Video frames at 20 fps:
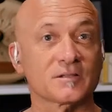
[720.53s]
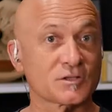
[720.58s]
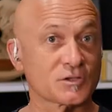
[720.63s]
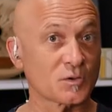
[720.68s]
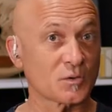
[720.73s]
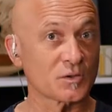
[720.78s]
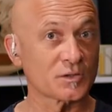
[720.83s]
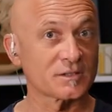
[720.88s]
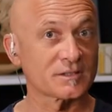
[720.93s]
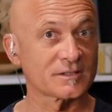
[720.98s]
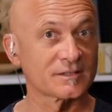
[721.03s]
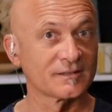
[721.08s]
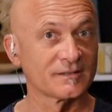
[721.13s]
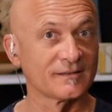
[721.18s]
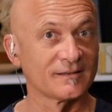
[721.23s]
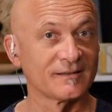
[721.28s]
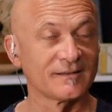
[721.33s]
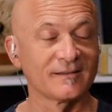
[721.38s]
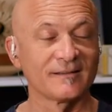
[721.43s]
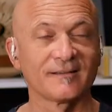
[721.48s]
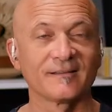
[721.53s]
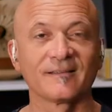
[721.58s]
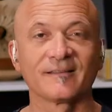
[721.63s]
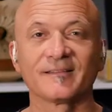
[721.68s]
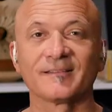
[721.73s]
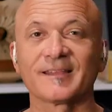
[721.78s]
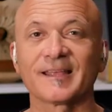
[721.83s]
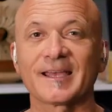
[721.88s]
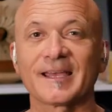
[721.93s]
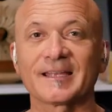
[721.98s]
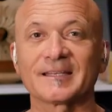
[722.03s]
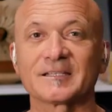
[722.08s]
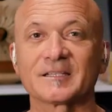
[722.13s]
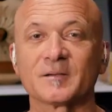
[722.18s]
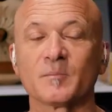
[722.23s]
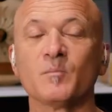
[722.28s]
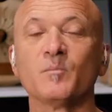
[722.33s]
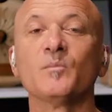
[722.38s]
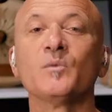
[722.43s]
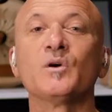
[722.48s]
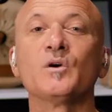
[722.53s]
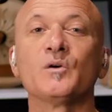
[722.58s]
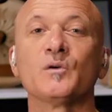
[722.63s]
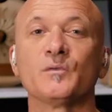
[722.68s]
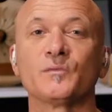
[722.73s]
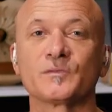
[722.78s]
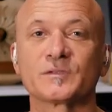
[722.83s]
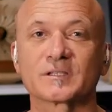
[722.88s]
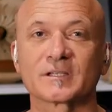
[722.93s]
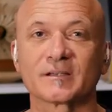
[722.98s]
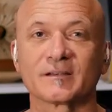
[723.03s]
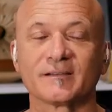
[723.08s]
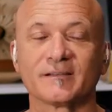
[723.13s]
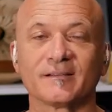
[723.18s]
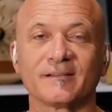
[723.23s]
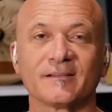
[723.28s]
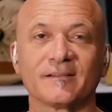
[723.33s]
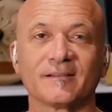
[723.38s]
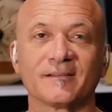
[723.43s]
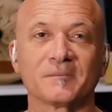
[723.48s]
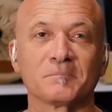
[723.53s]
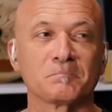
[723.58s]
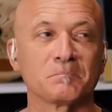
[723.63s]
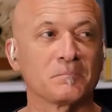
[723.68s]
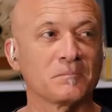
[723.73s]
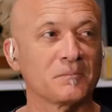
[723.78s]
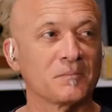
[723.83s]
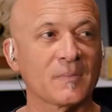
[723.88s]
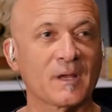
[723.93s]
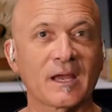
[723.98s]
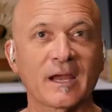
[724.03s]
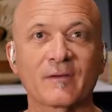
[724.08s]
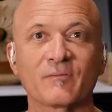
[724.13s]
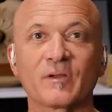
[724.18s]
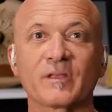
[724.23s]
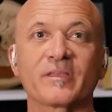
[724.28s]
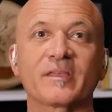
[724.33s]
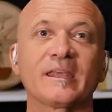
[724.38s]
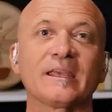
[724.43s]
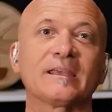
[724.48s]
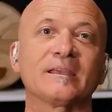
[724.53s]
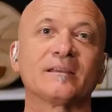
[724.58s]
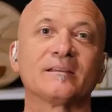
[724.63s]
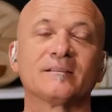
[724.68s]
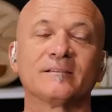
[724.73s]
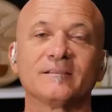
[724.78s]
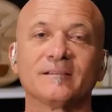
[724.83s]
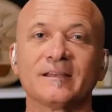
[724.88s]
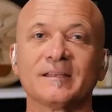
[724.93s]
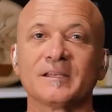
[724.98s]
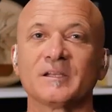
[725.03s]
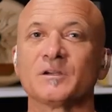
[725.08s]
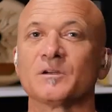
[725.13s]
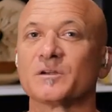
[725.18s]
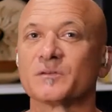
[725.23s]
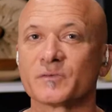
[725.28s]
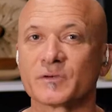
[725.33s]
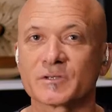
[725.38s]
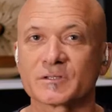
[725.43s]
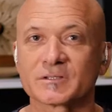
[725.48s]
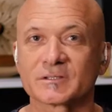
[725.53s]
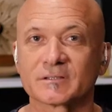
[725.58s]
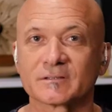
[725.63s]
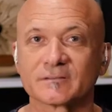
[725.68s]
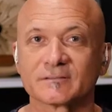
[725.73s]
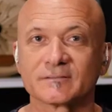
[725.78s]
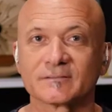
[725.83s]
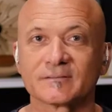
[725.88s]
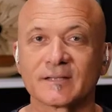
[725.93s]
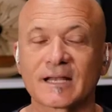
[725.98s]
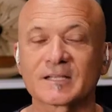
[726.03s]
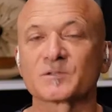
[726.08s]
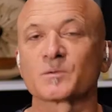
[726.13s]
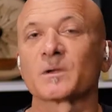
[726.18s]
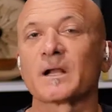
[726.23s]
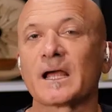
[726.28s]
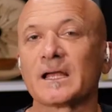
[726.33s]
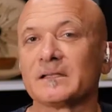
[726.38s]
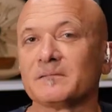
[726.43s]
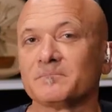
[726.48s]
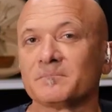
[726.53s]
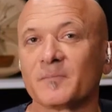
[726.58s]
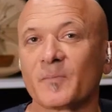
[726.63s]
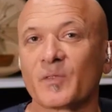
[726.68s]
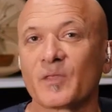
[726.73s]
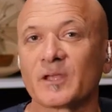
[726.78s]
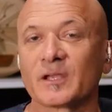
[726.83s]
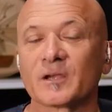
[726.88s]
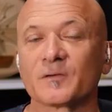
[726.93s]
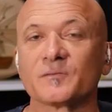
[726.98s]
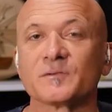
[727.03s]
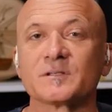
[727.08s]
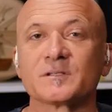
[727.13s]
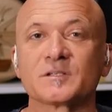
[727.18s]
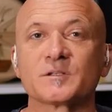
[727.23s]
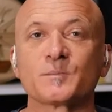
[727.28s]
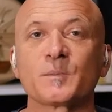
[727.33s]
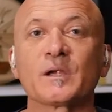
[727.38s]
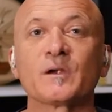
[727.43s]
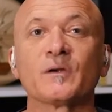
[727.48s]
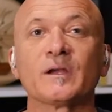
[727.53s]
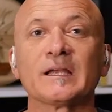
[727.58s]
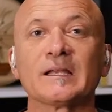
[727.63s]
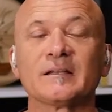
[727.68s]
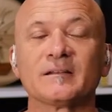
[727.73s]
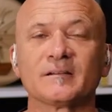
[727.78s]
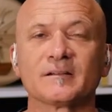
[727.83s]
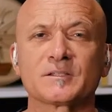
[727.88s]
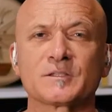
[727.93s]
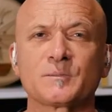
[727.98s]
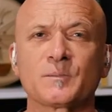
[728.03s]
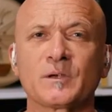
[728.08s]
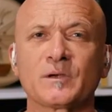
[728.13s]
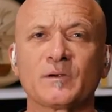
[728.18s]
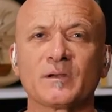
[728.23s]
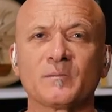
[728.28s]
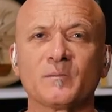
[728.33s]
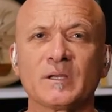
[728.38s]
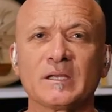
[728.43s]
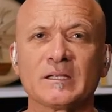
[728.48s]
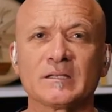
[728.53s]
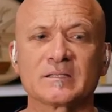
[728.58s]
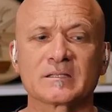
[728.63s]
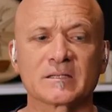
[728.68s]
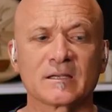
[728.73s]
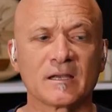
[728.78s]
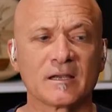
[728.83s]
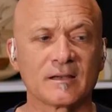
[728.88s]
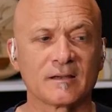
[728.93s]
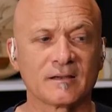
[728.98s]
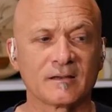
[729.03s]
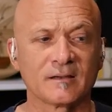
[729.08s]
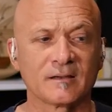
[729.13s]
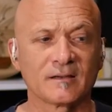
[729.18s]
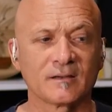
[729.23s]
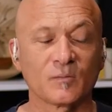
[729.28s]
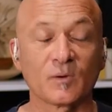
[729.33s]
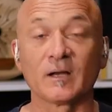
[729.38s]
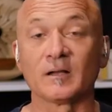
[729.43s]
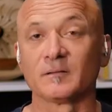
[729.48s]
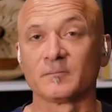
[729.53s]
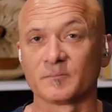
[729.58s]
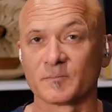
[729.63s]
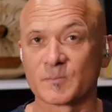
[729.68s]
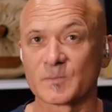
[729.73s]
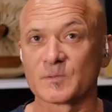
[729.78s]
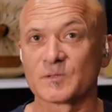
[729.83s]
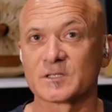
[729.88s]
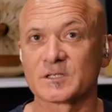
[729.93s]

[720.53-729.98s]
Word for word: source that moves everything in the universe. That's what I think of spirit. Spirit means, well,